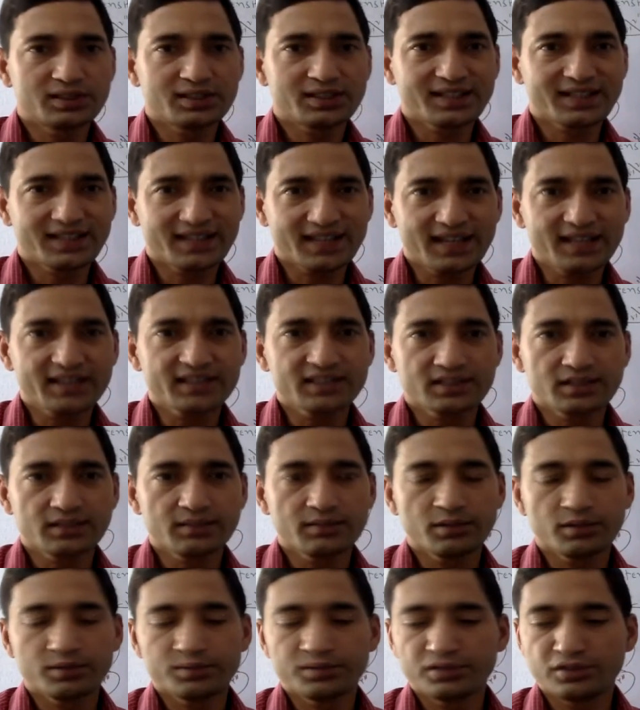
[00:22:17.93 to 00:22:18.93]
crack some
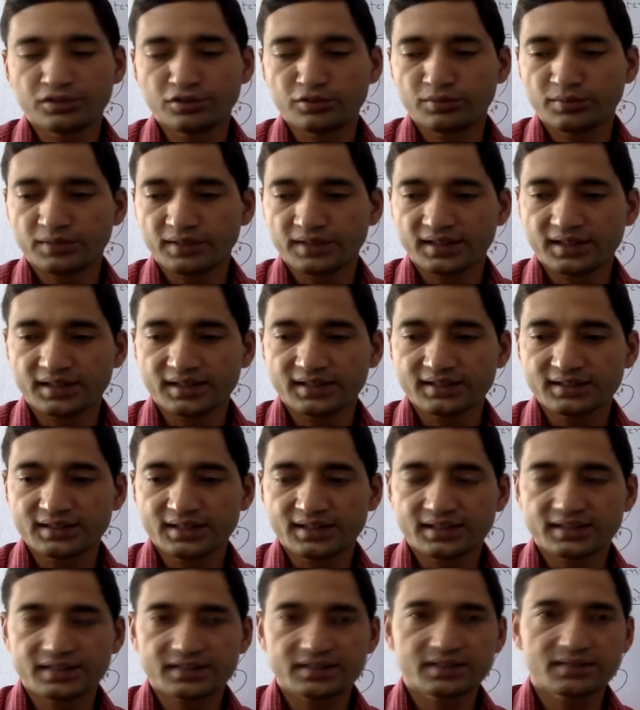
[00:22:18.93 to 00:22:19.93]
of the numericals
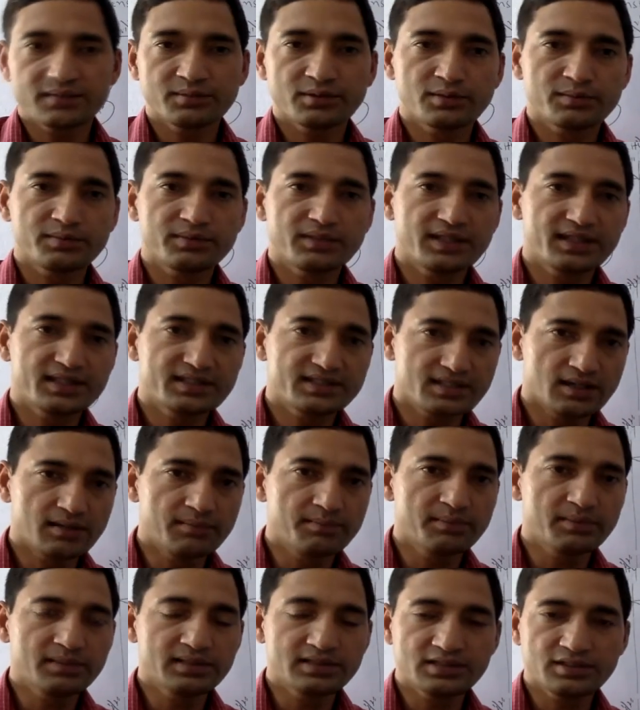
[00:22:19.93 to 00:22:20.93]
and some of the
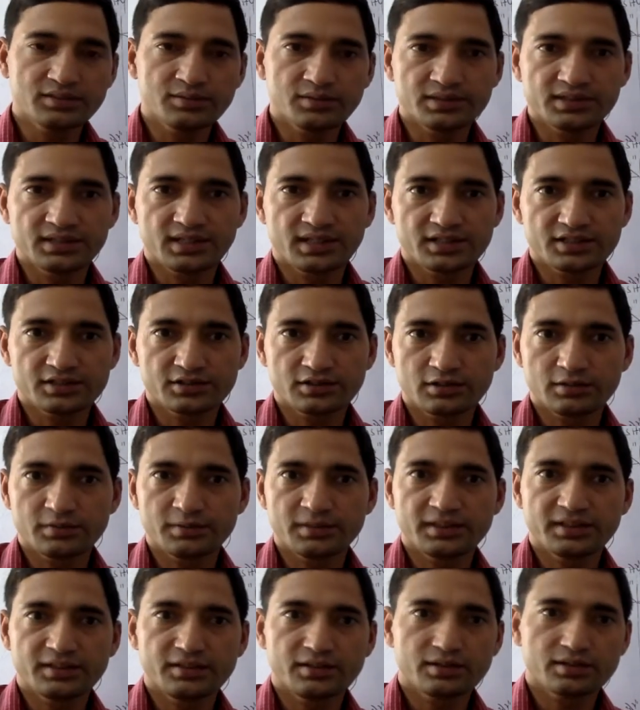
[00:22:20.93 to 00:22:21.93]
examples which are solved
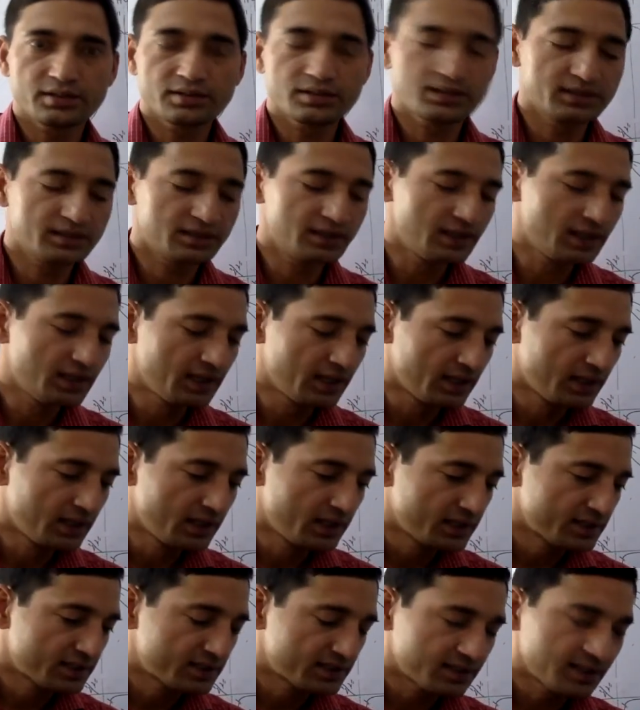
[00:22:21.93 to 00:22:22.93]
in your
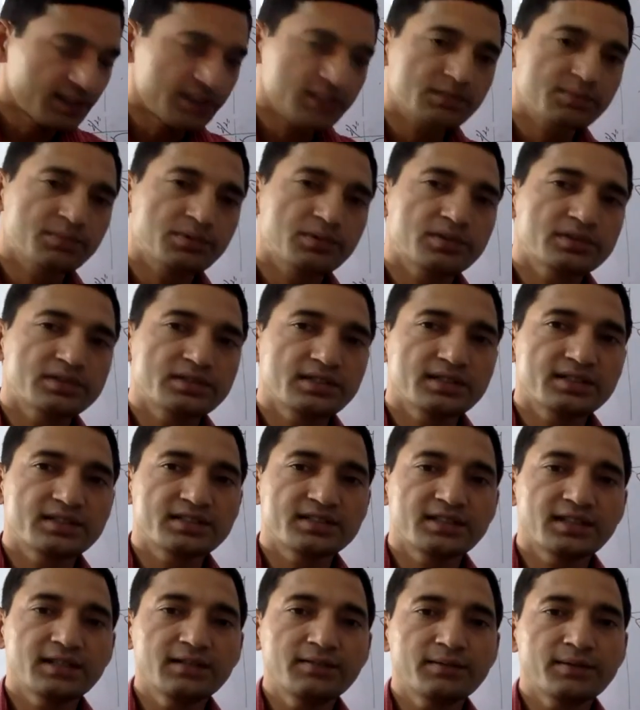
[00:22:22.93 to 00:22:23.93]
textbooks
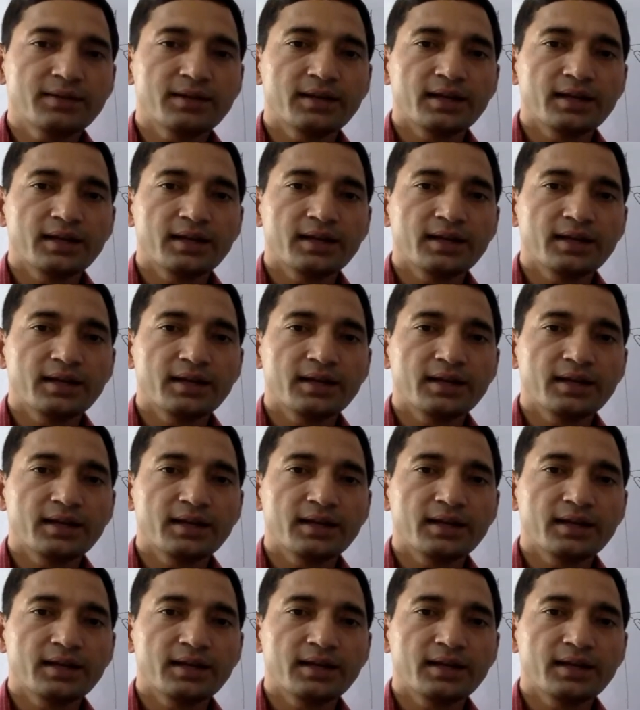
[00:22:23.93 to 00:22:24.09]
itself,